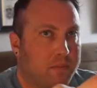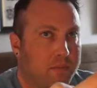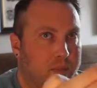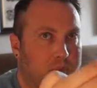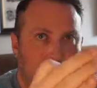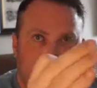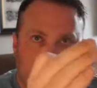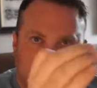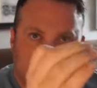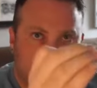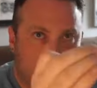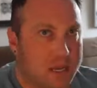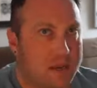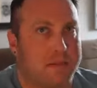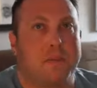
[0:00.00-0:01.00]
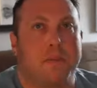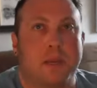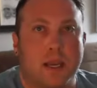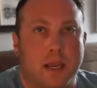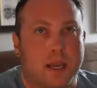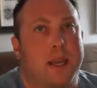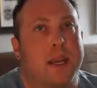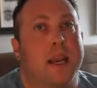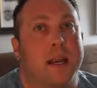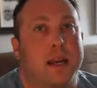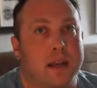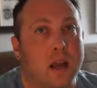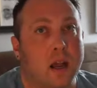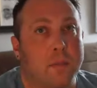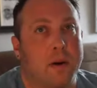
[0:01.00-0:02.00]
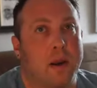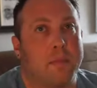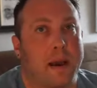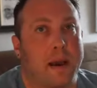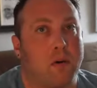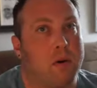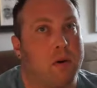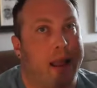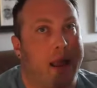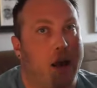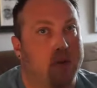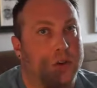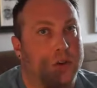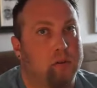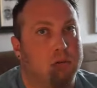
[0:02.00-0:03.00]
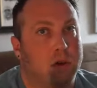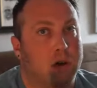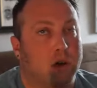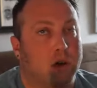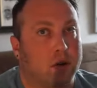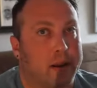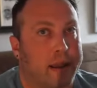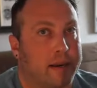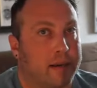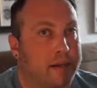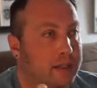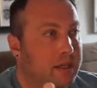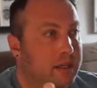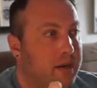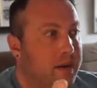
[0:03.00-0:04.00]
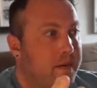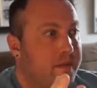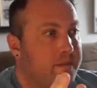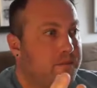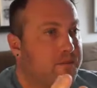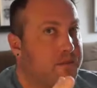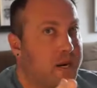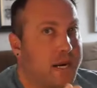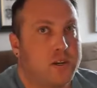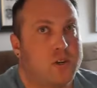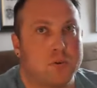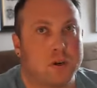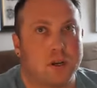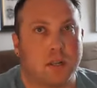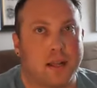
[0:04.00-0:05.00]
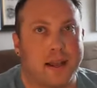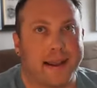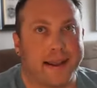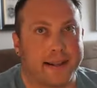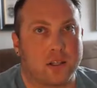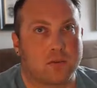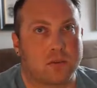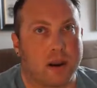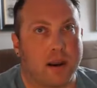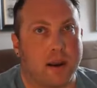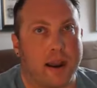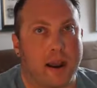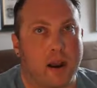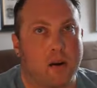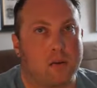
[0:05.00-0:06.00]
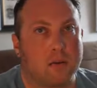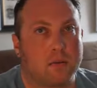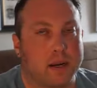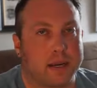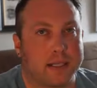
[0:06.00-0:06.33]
things like PPP and EIDL, but about how do you go and find new clients right now, right?